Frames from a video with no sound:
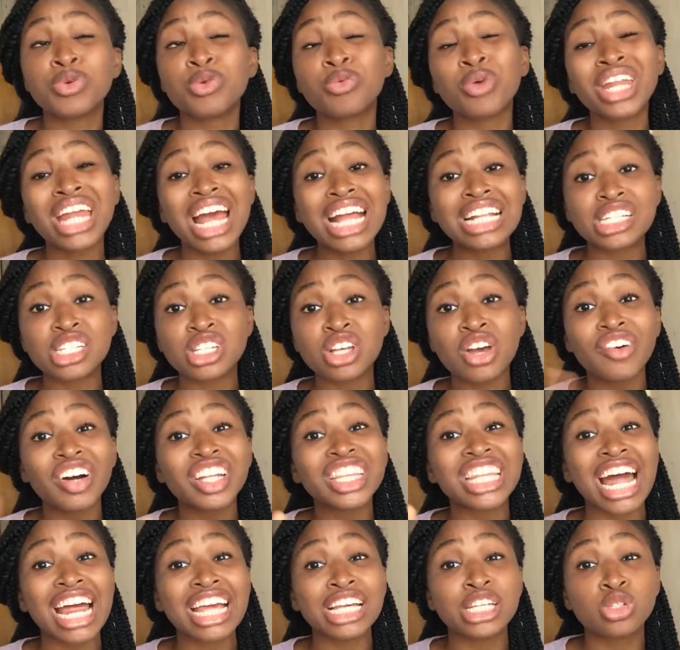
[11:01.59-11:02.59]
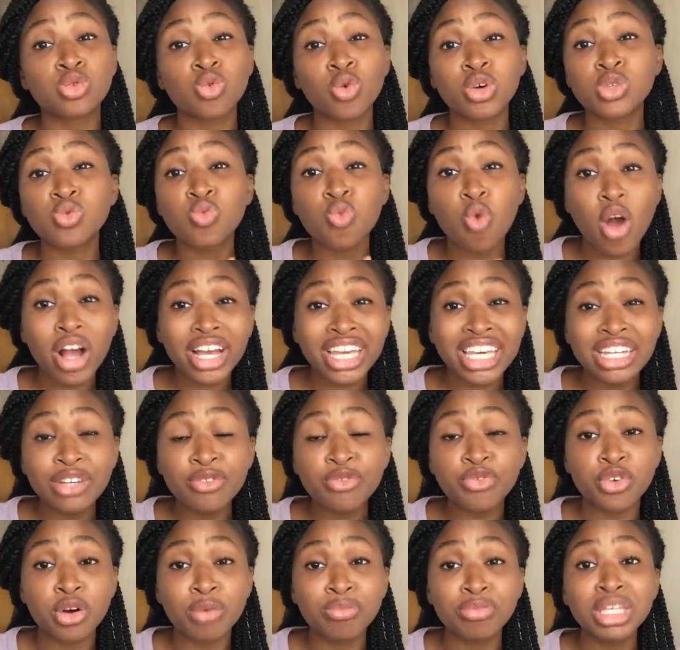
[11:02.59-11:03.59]
When I discovered that it was working
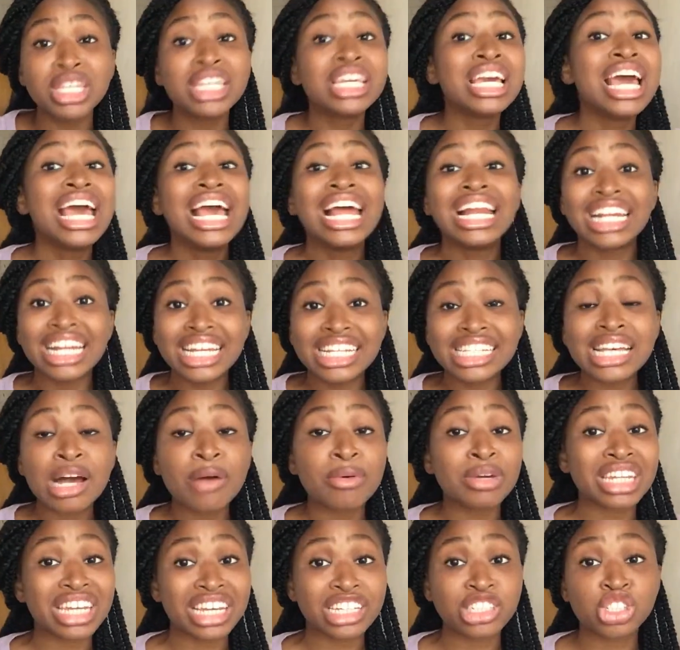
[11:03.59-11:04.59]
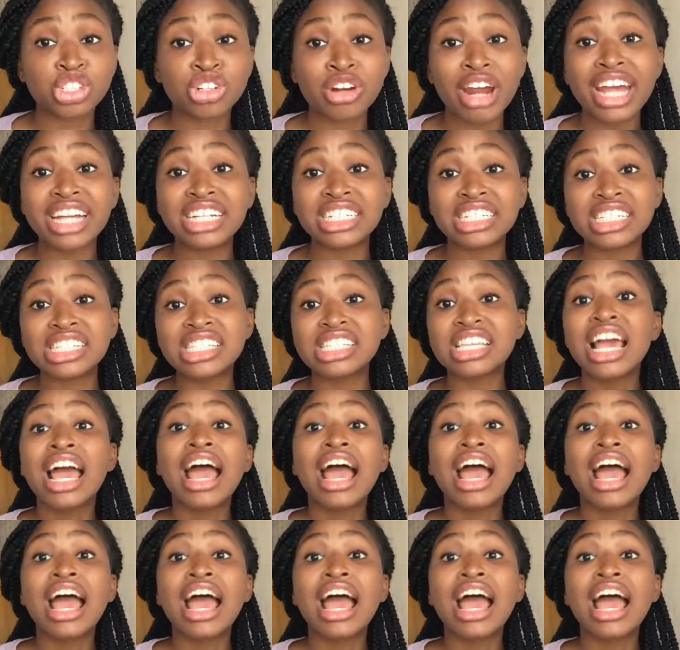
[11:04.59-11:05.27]
for me later when I tried it,